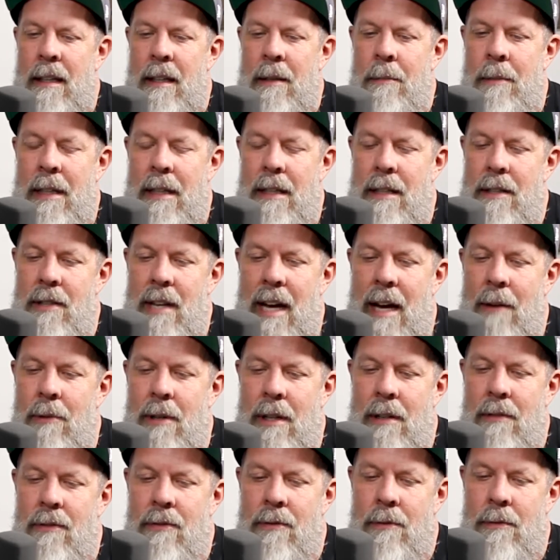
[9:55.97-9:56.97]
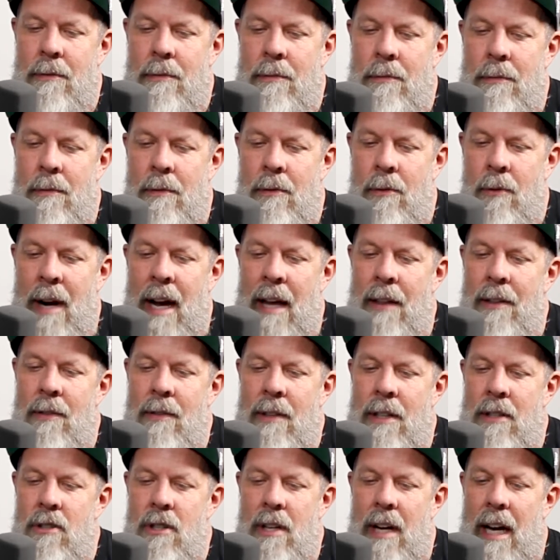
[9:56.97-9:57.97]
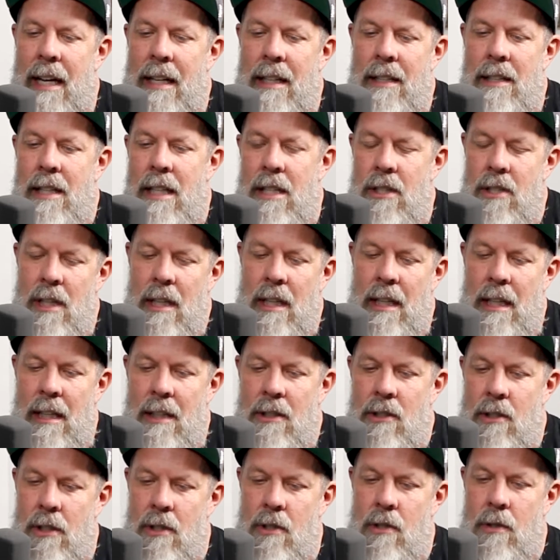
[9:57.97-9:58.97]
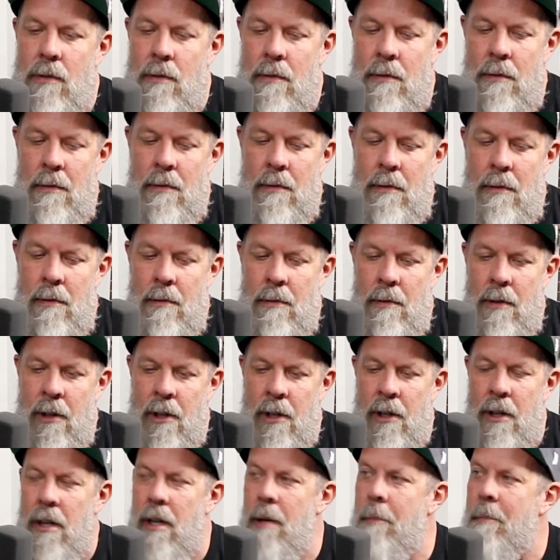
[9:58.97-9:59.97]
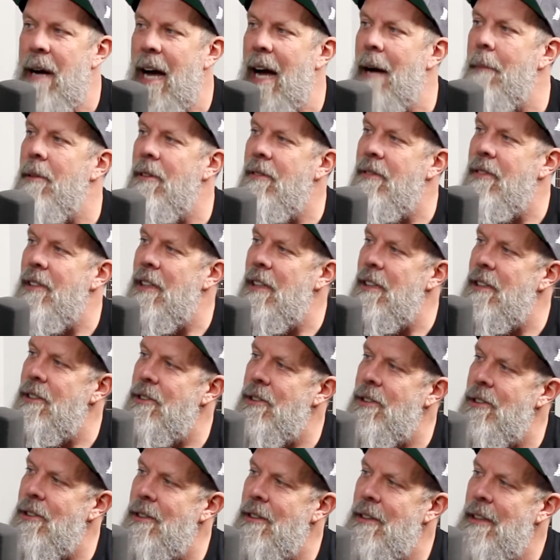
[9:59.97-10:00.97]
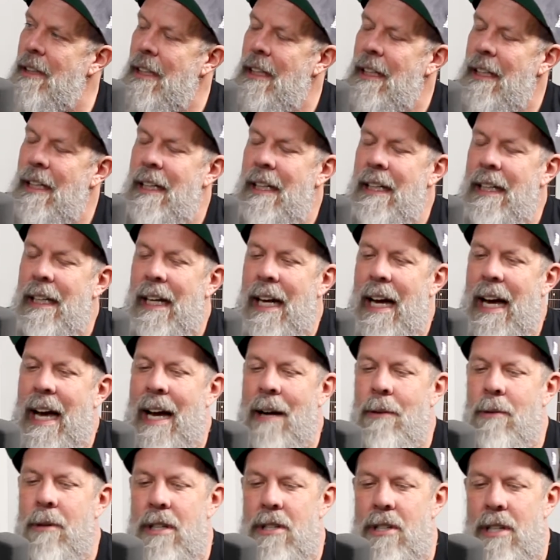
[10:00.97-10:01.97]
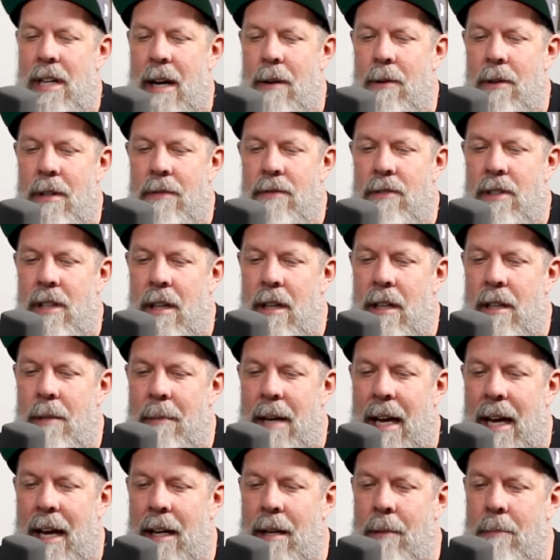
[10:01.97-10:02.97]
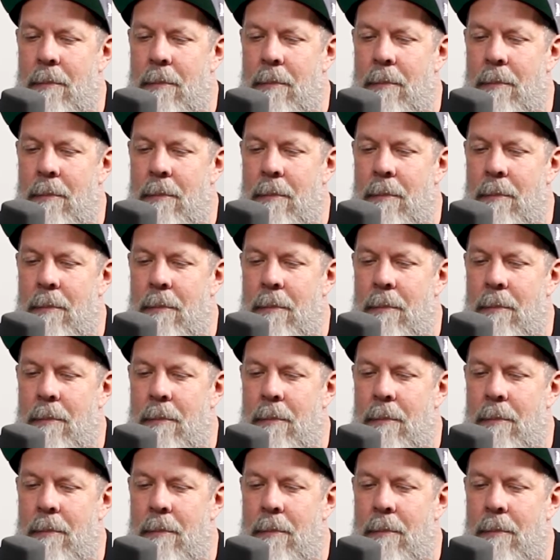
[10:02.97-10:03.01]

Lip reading: because I would have, rather than trying to teach a kid just learn a Bible verse, I wish I would have taught him how to